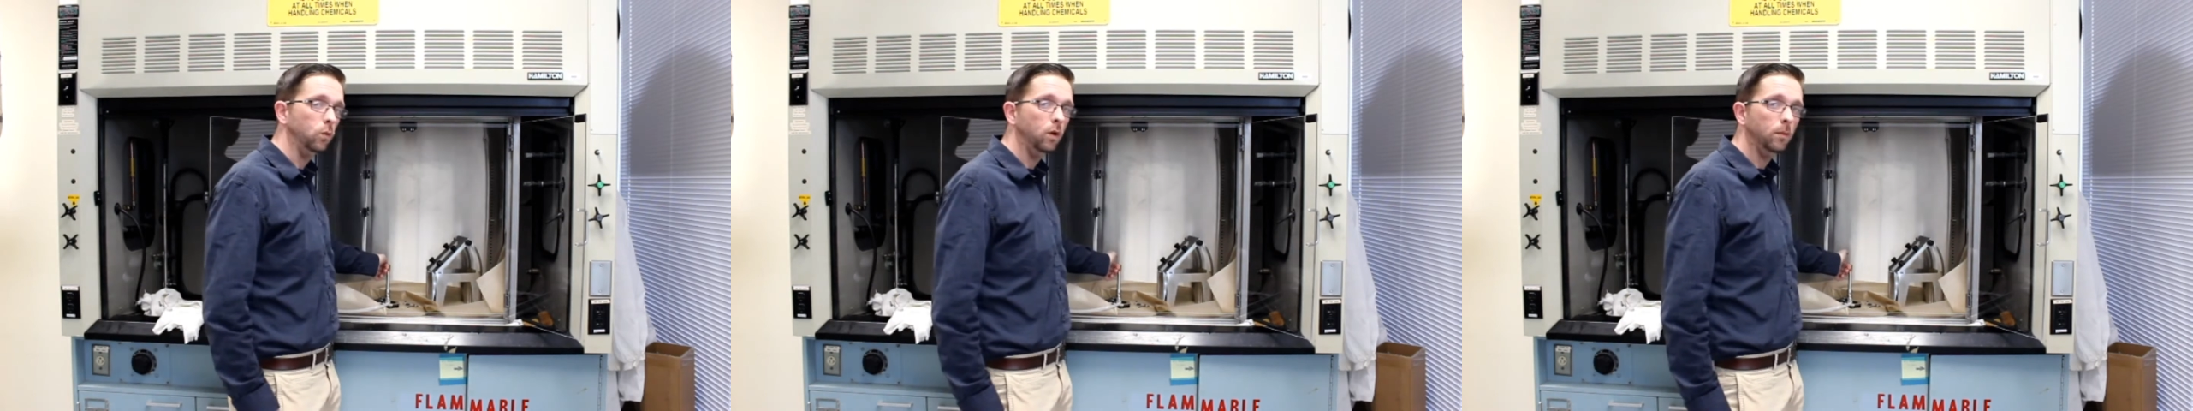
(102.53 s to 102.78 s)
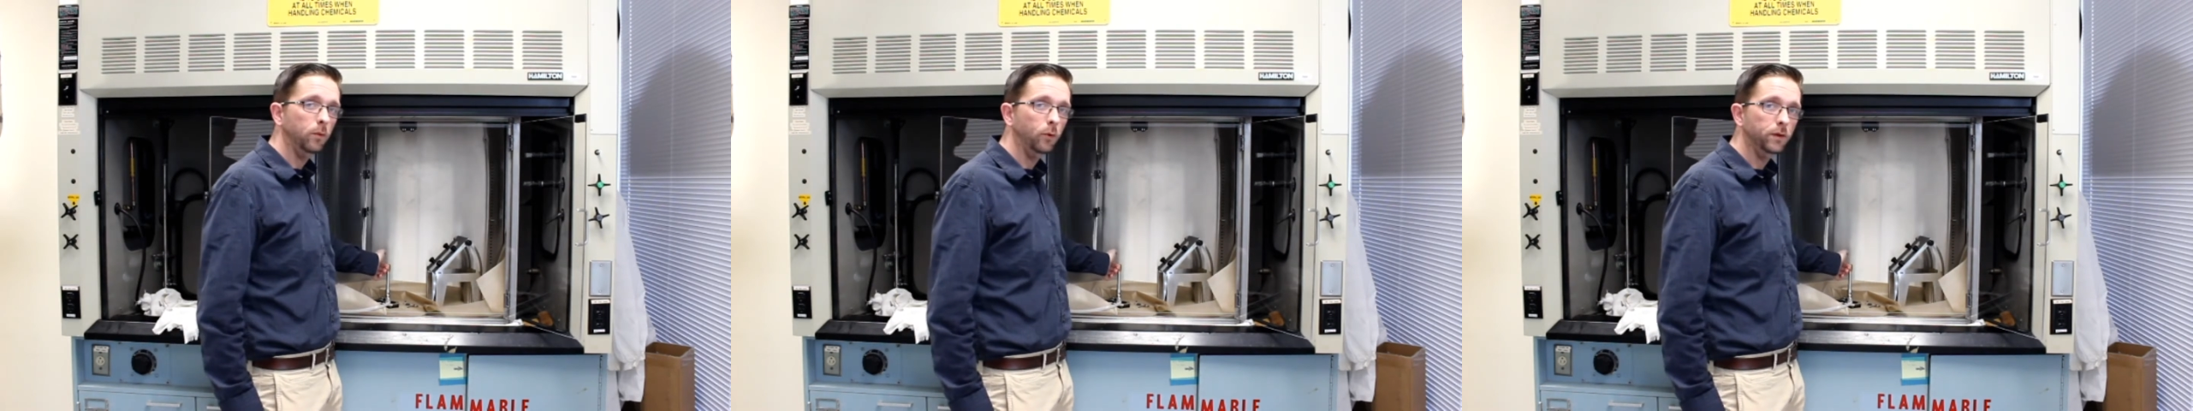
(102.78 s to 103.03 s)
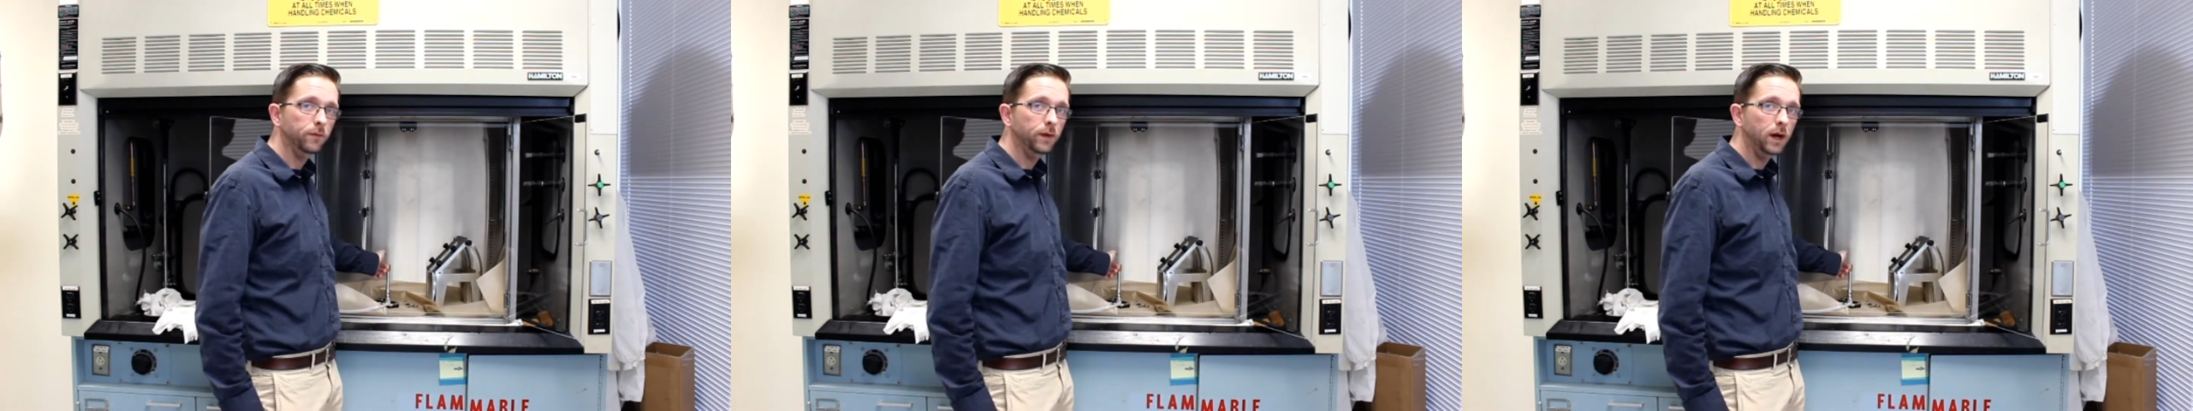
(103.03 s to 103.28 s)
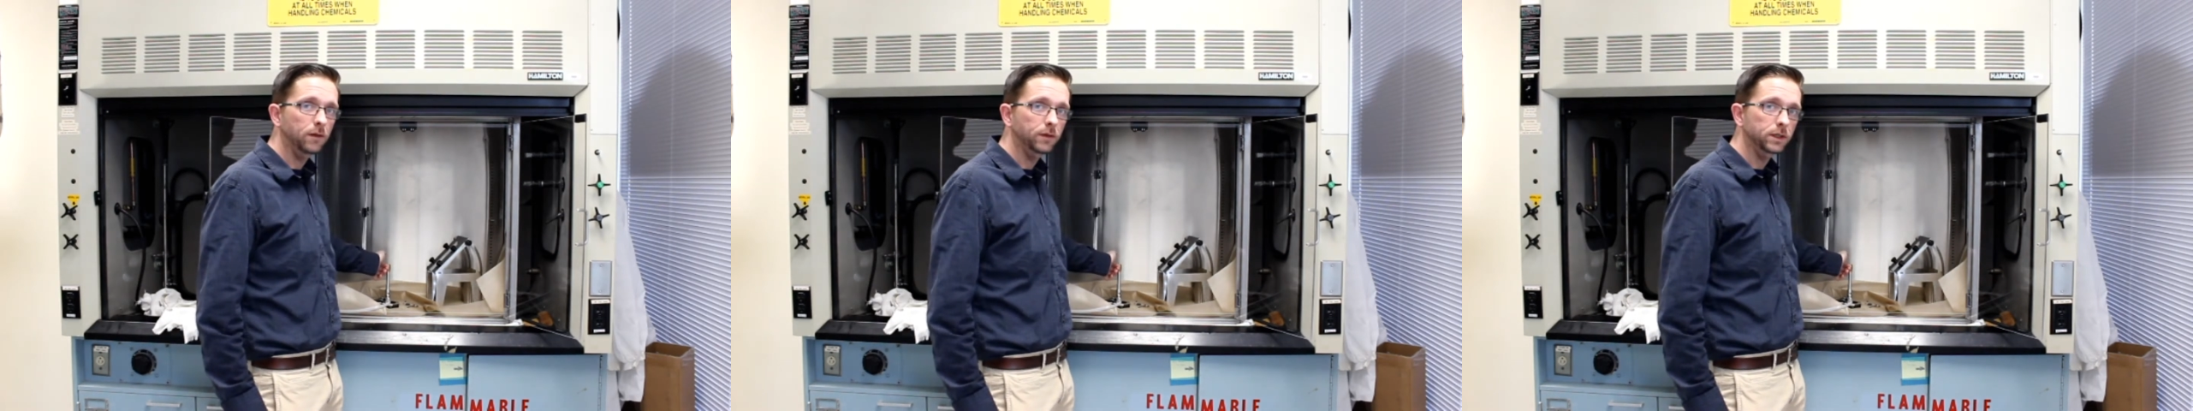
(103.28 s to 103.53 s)

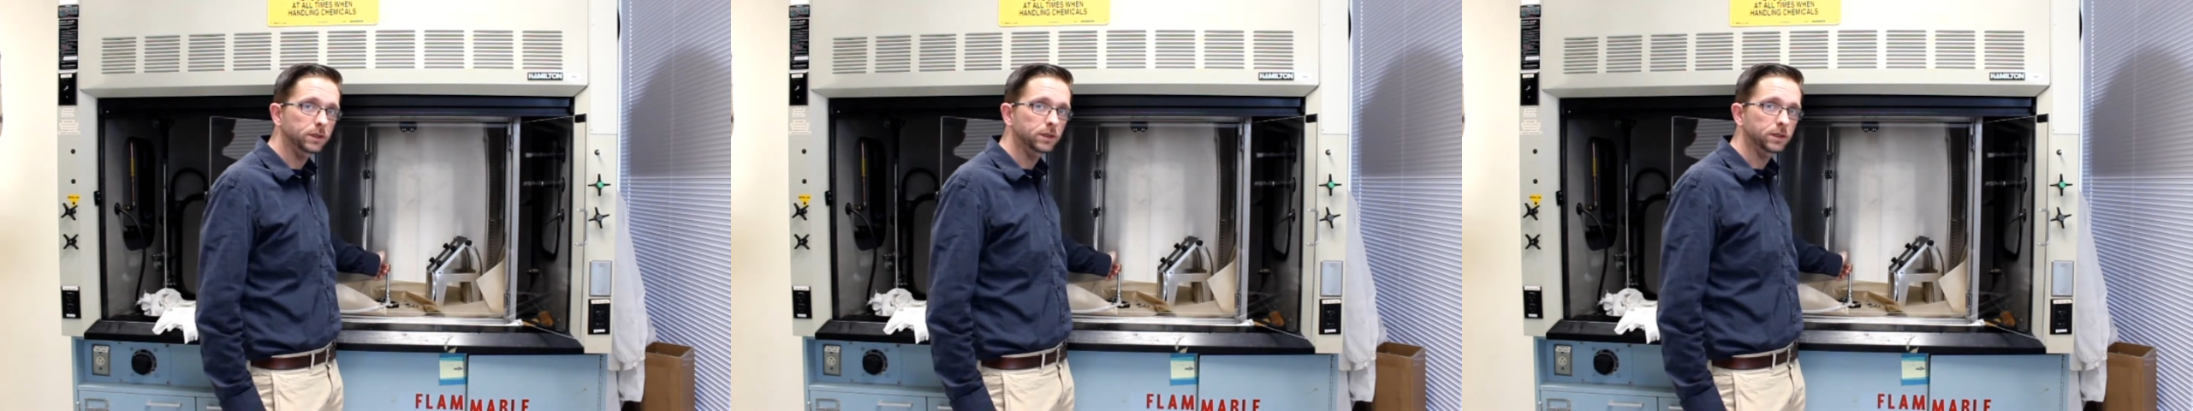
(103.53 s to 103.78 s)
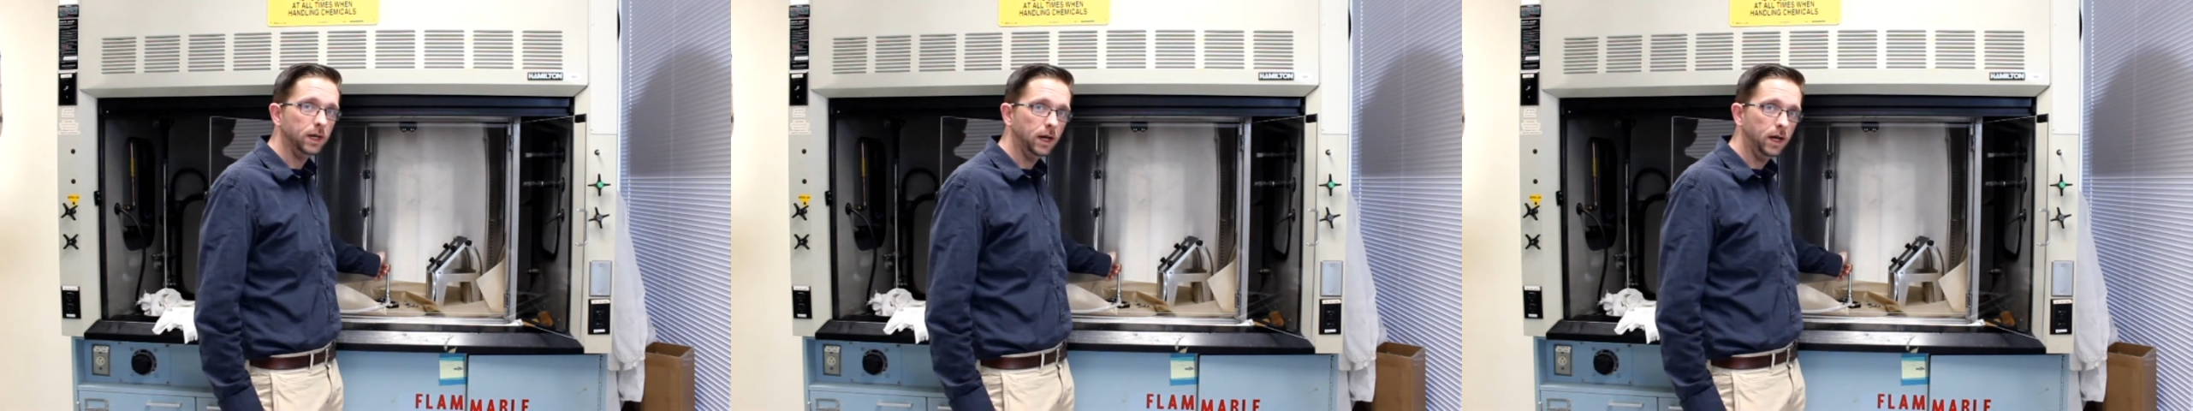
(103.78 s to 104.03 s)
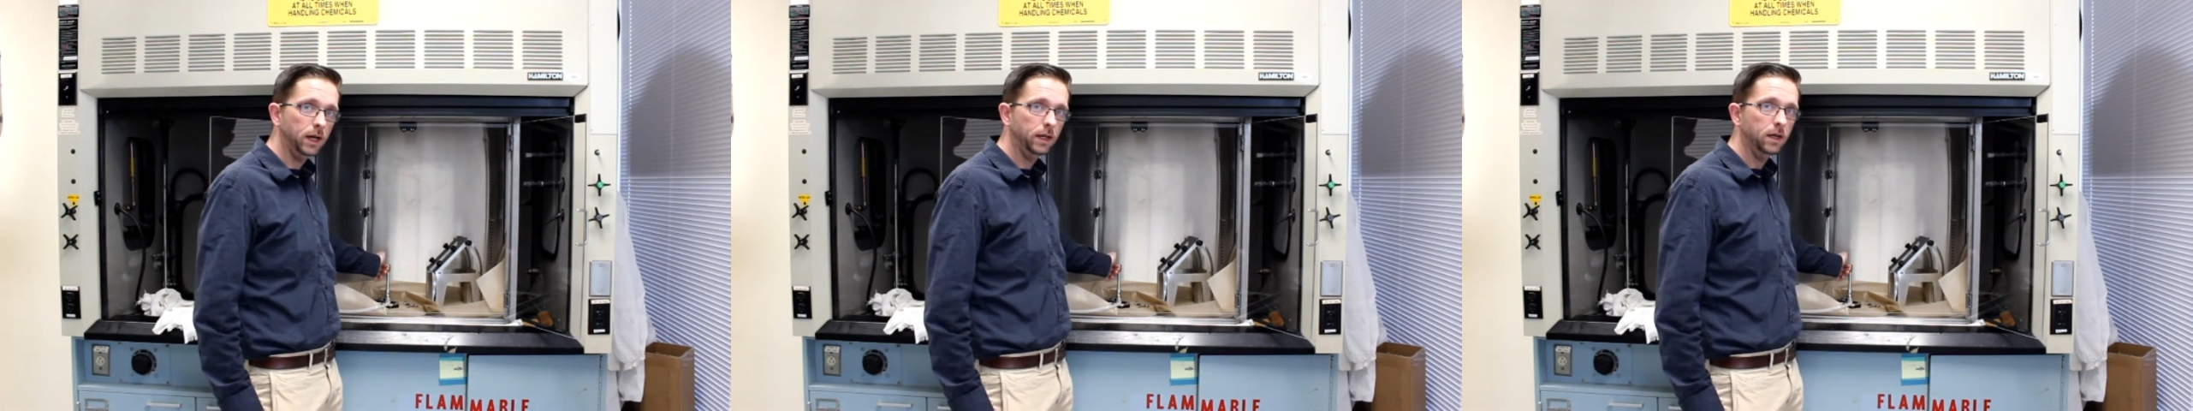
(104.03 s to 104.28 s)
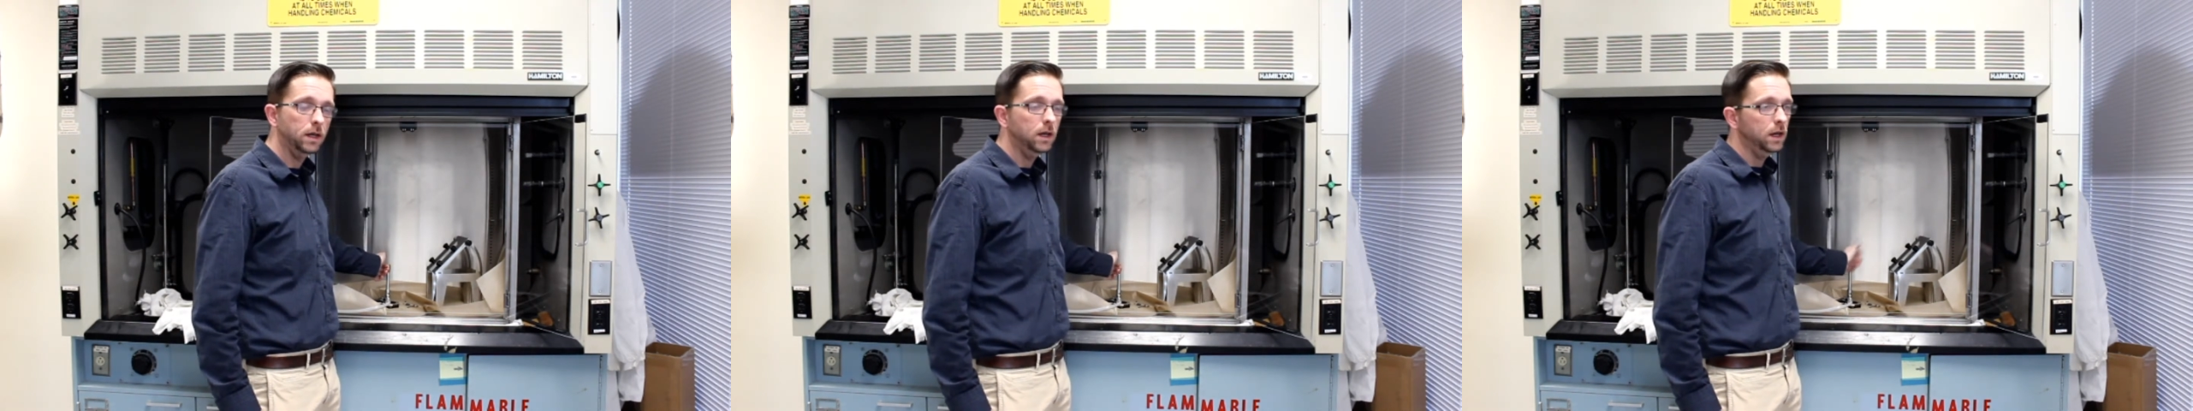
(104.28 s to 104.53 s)
1.5 inches high.